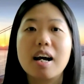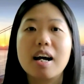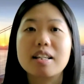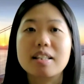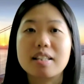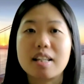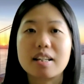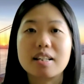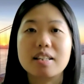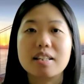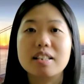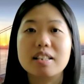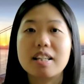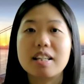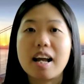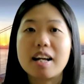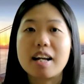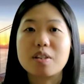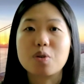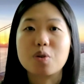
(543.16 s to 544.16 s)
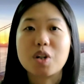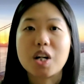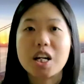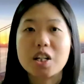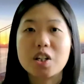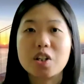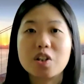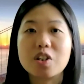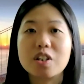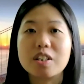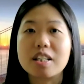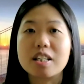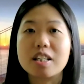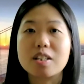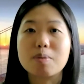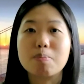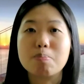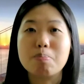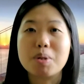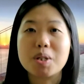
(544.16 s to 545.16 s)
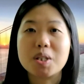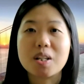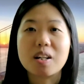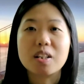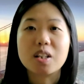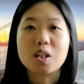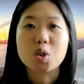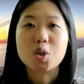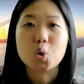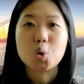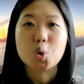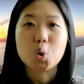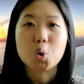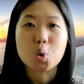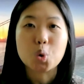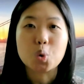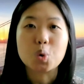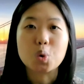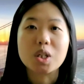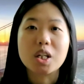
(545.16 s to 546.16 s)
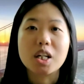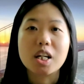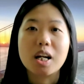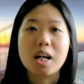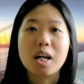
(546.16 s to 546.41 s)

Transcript: Second, education is misunderstood